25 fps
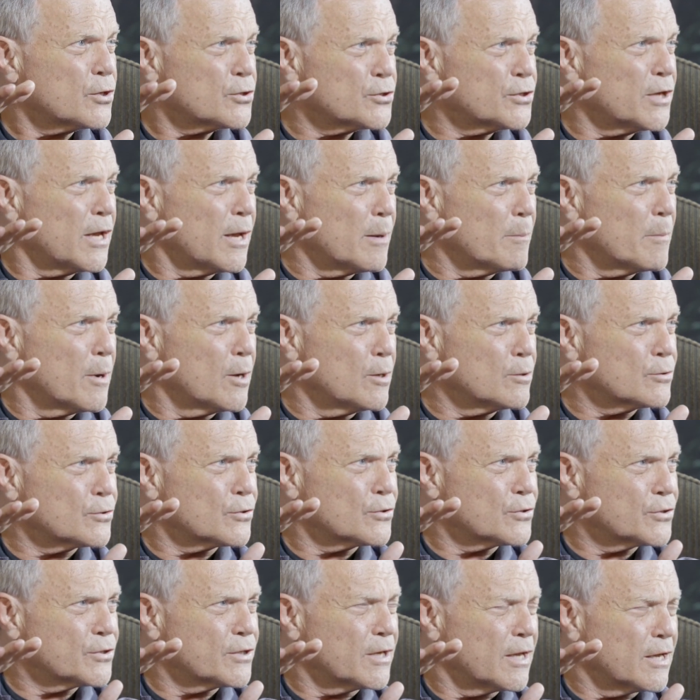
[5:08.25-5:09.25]
CMOs
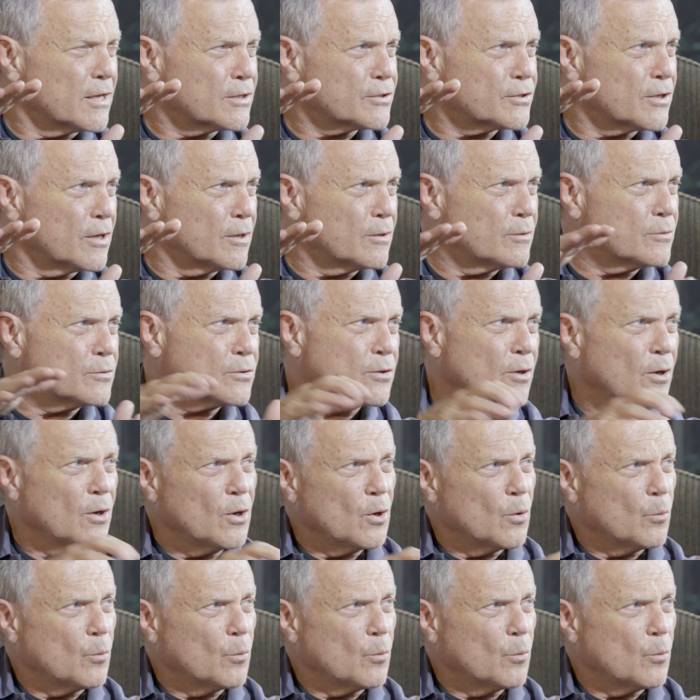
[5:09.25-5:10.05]
and CSOs.